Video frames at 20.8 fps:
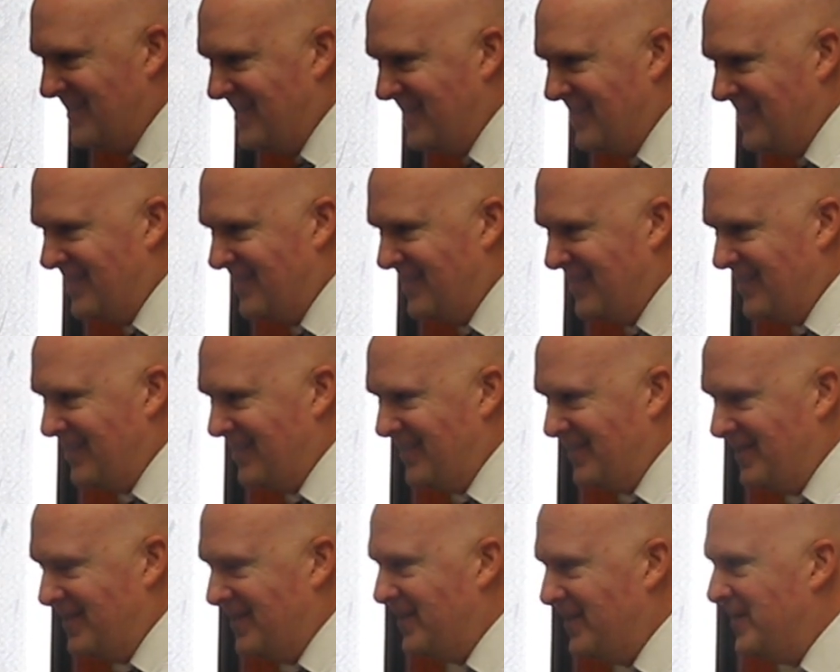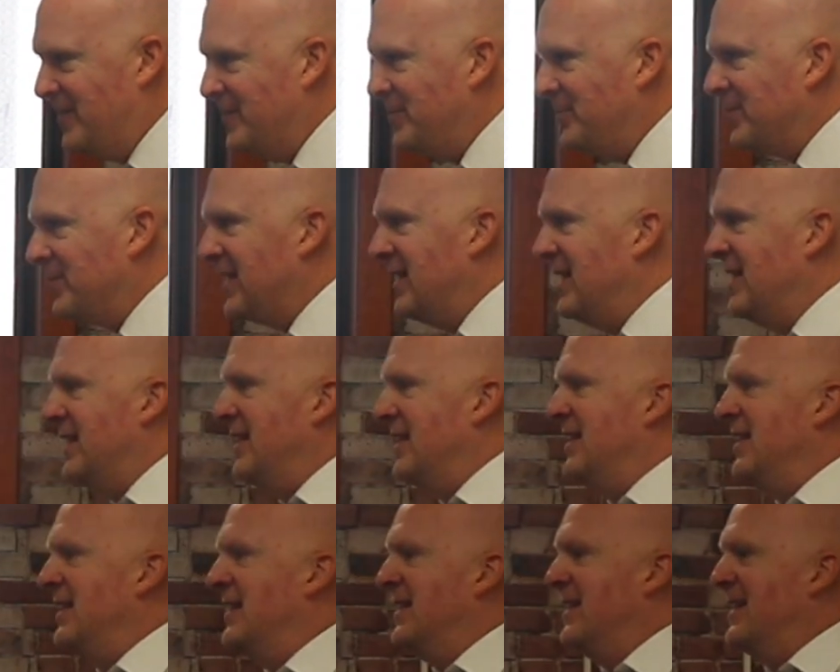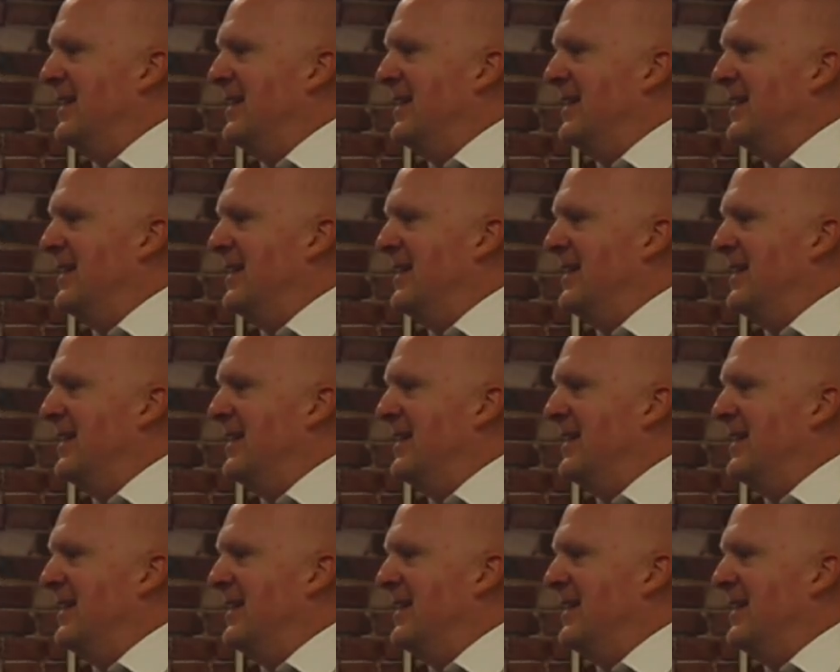[no speech]